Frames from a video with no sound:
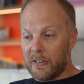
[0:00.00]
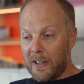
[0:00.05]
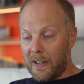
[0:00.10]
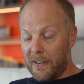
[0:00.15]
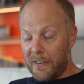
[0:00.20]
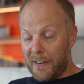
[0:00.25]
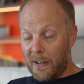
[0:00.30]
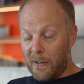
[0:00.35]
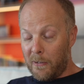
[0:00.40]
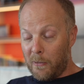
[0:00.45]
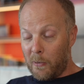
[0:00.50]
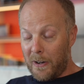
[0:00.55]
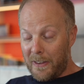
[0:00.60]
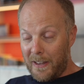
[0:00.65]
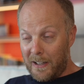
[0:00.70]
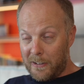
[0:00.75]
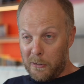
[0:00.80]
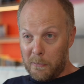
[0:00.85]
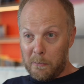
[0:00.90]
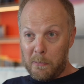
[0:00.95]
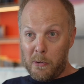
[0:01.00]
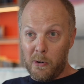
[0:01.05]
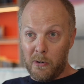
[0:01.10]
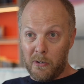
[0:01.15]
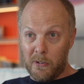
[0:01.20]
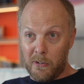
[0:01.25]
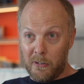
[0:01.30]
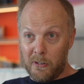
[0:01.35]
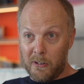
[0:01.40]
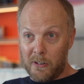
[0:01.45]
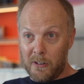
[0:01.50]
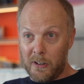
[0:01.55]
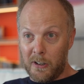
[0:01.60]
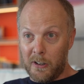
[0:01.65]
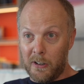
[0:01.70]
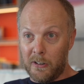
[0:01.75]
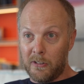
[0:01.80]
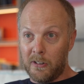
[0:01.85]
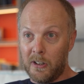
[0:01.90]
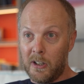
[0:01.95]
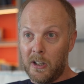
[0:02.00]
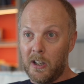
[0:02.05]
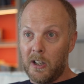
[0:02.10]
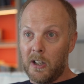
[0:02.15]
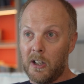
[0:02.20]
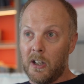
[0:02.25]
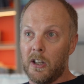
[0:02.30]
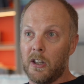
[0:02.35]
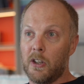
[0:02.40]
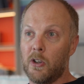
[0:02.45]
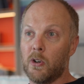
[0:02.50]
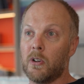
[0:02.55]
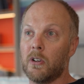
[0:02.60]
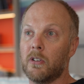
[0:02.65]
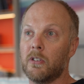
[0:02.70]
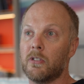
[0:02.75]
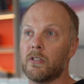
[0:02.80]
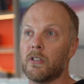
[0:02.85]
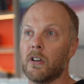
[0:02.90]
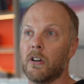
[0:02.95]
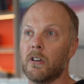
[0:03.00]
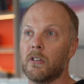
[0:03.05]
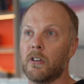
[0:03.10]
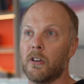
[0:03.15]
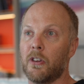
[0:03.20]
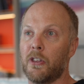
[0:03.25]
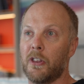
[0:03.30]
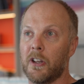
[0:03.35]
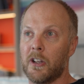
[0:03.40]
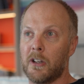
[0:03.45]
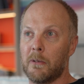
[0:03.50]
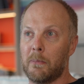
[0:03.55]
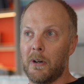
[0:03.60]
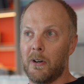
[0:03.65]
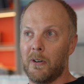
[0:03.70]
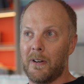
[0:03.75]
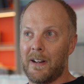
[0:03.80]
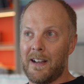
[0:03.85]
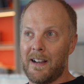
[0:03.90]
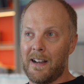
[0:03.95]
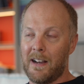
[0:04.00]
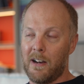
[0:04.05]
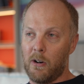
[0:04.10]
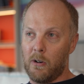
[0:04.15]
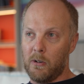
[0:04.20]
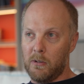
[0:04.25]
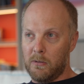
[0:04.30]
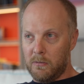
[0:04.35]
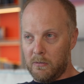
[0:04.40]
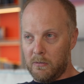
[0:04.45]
that, that why that's important is you can start to think about how